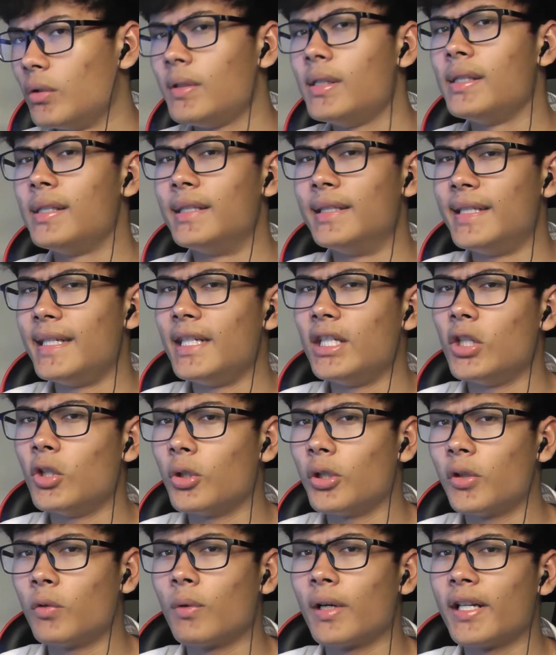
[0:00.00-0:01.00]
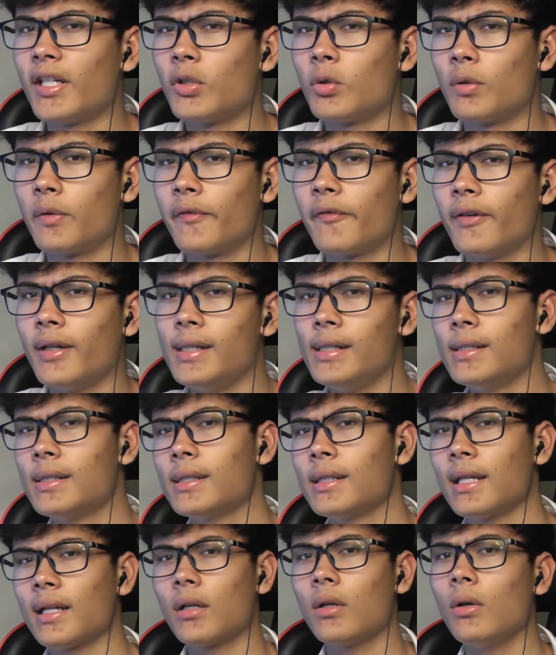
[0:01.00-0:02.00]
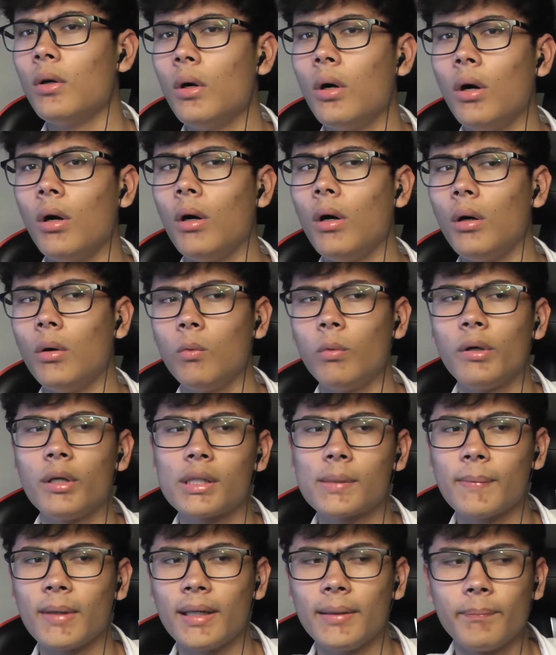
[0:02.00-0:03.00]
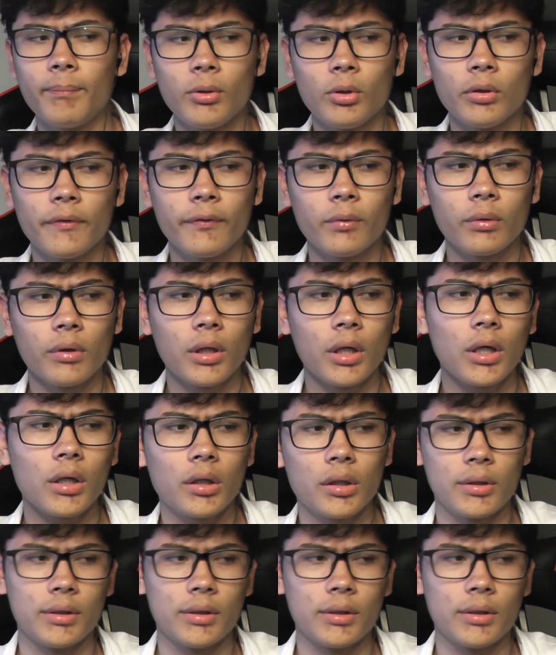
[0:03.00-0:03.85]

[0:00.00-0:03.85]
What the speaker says: It's denoted right to her face, like, "Oh, where's my beautiful daughter?"